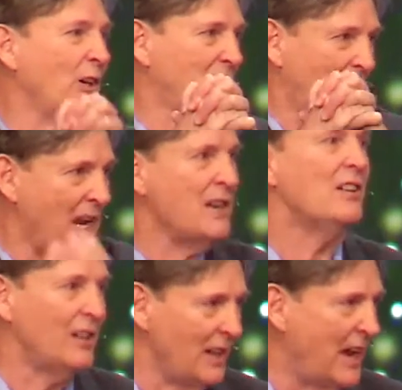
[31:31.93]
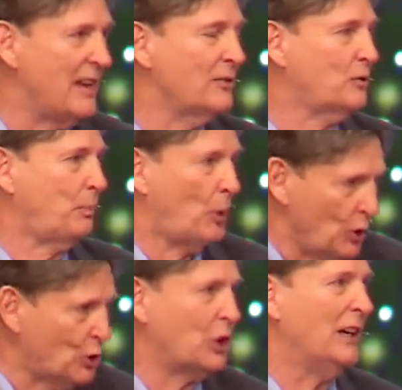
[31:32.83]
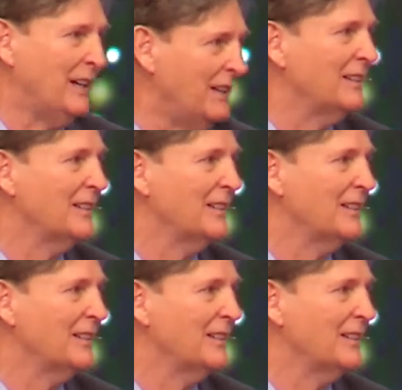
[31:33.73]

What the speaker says: tail and pushing